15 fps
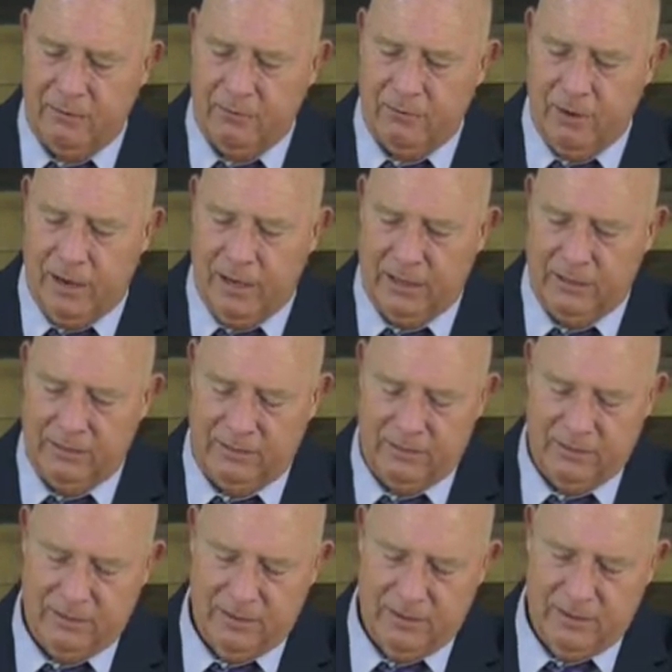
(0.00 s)
right
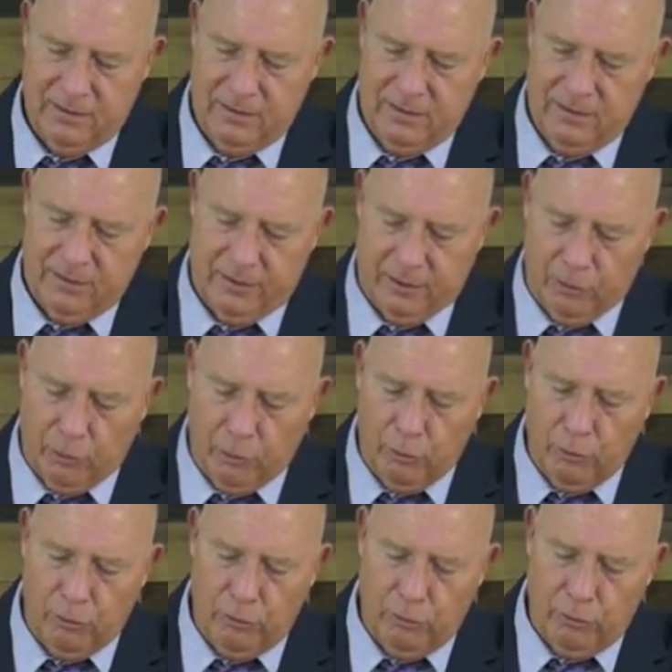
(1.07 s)
that
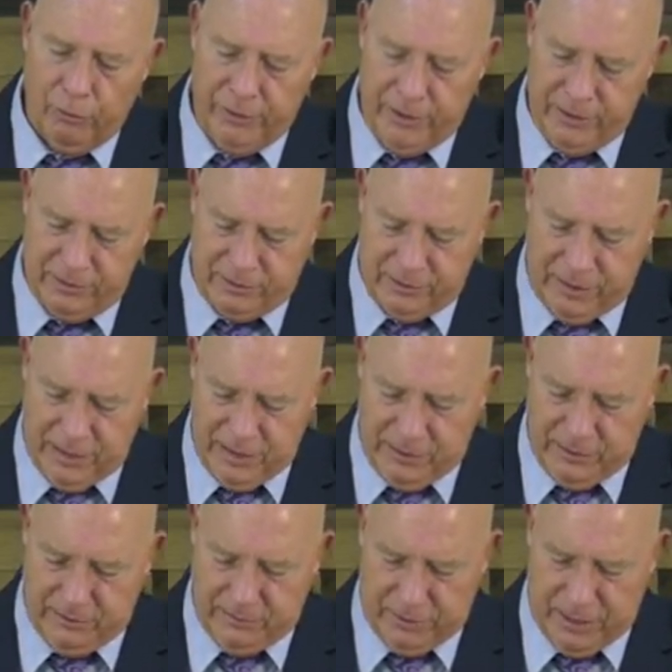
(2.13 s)
all these things
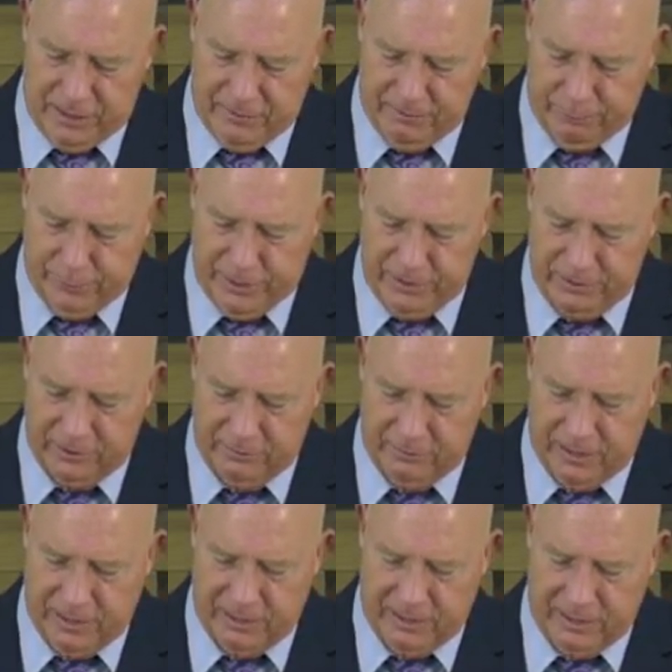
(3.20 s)
have taken place in
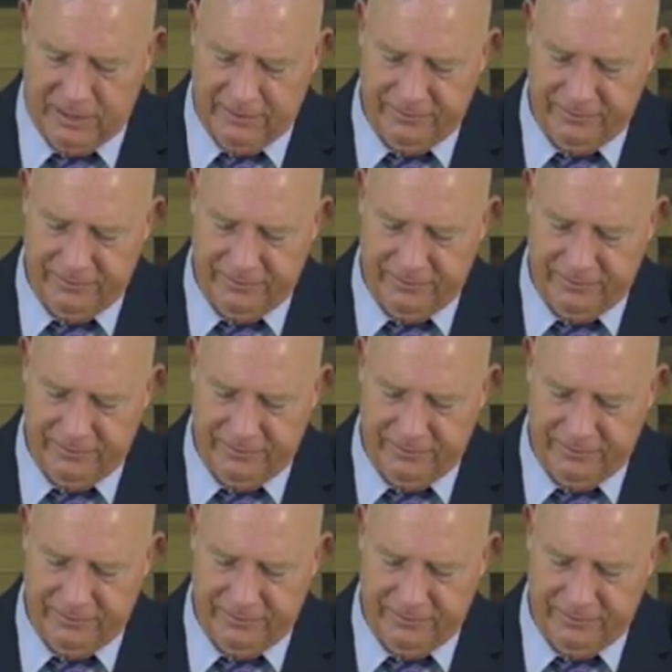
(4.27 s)
my life.